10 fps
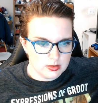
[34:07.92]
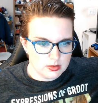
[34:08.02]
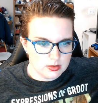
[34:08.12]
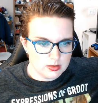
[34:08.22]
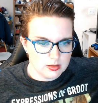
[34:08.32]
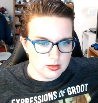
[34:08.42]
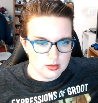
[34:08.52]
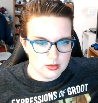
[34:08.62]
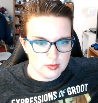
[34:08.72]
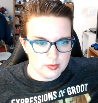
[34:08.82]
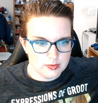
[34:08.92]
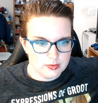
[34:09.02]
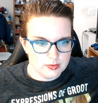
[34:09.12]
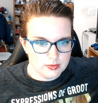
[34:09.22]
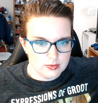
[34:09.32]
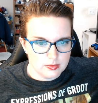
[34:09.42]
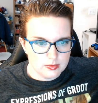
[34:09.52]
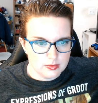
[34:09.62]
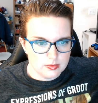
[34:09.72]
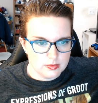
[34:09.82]

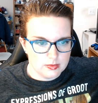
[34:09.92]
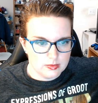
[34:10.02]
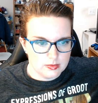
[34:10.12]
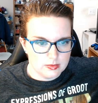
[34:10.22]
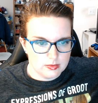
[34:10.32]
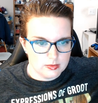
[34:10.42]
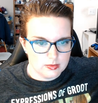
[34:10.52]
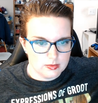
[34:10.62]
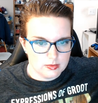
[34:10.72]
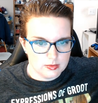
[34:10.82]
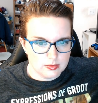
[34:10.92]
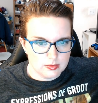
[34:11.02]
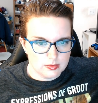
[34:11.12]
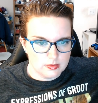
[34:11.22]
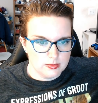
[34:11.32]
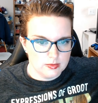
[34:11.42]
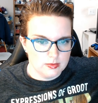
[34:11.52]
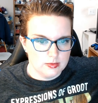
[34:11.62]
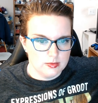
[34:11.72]
Nobody speaks.